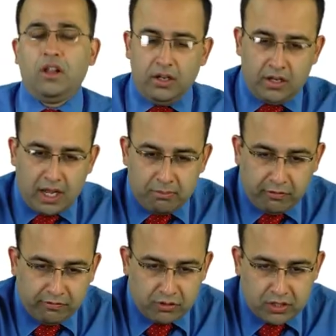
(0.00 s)

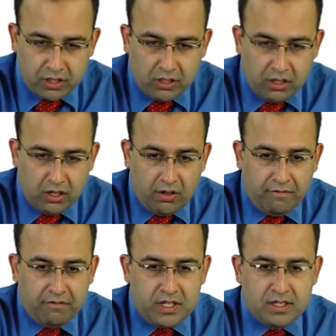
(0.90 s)
lipofuscin,
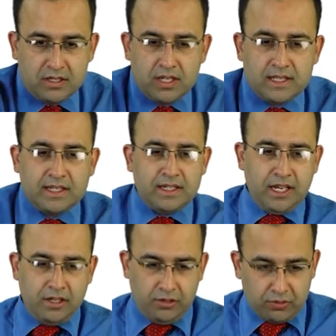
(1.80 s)
which is the
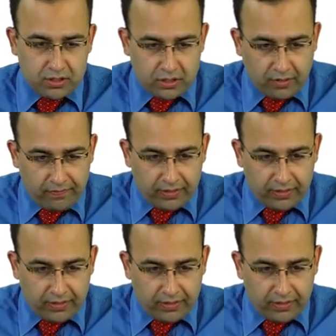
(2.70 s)
stain used.